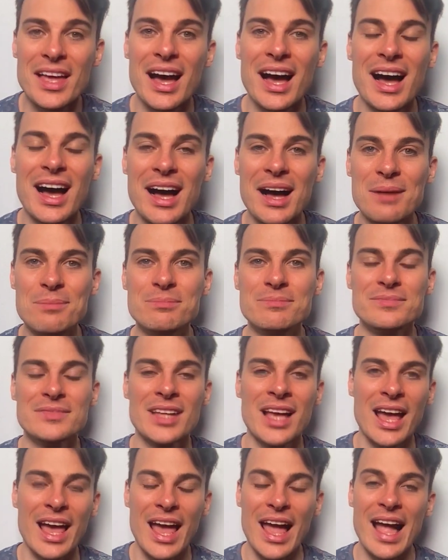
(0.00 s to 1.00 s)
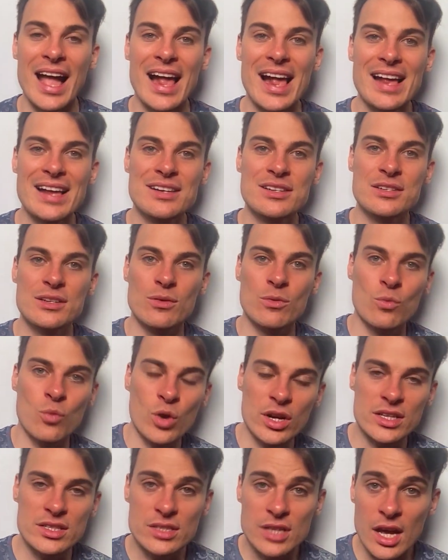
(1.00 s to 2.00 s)
And
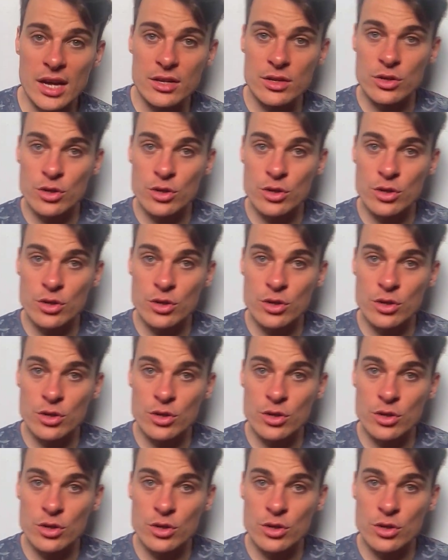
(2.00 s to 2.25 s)
what I started